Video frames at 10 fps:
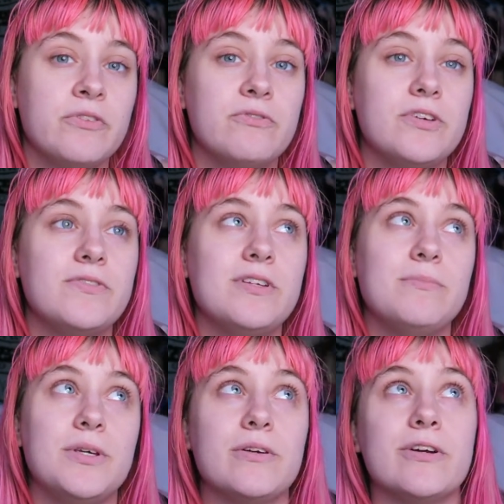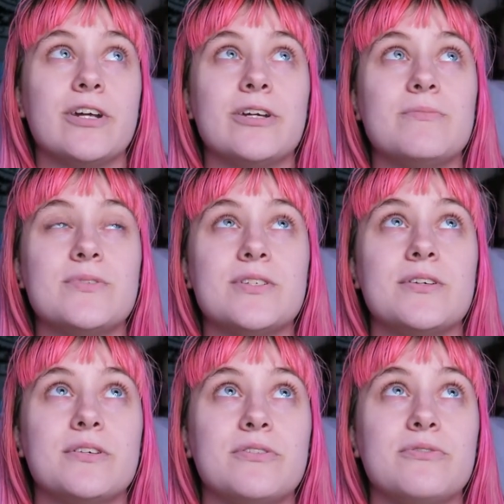50 milligrams
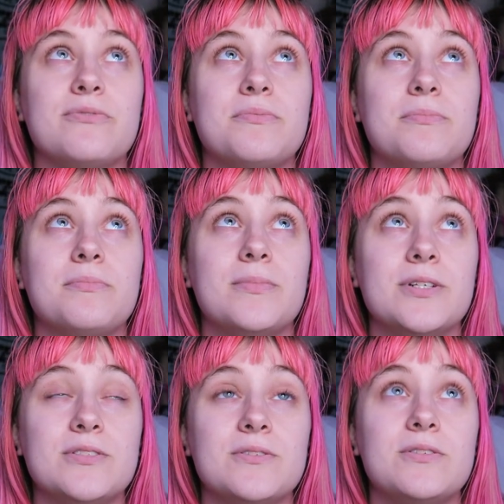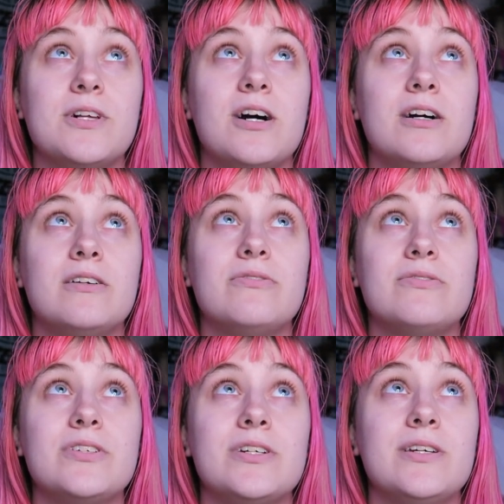of my
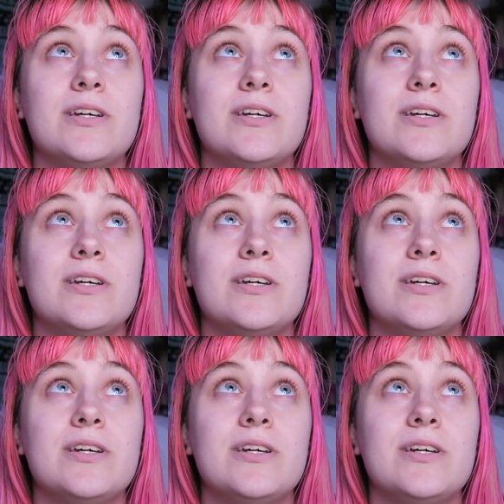Zoloft.